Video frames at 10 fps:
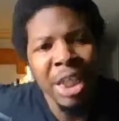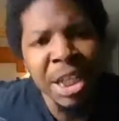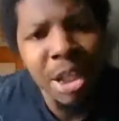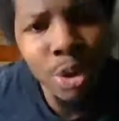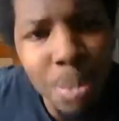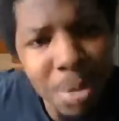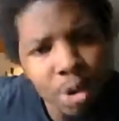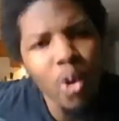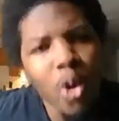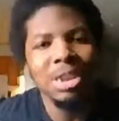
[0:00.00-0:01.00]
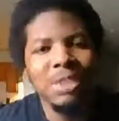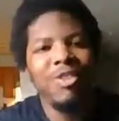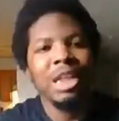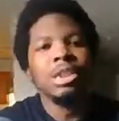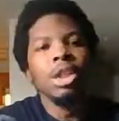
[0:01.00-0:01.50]
in the Crippler
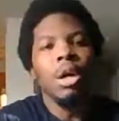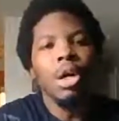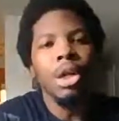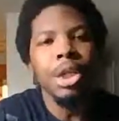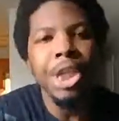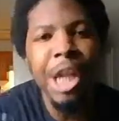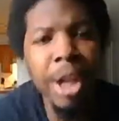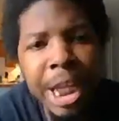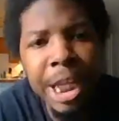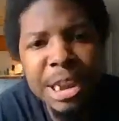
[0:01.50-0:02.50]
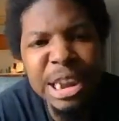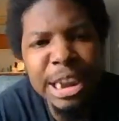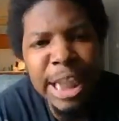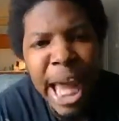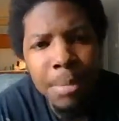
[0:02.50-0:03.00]
crossface, nearly
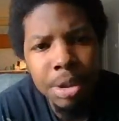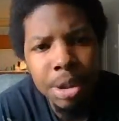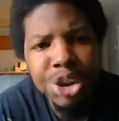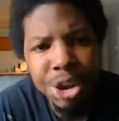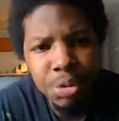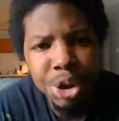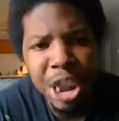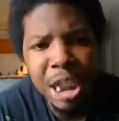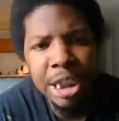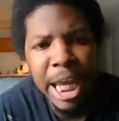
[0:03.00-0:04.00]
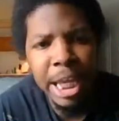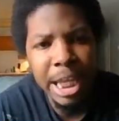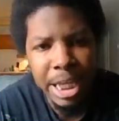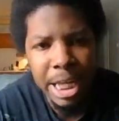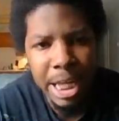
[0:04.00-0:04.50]
snapped Shu Sheng's neck
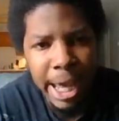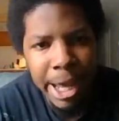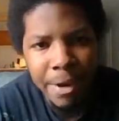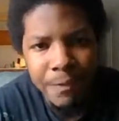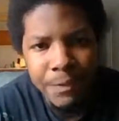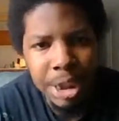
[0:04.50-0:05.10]
in half.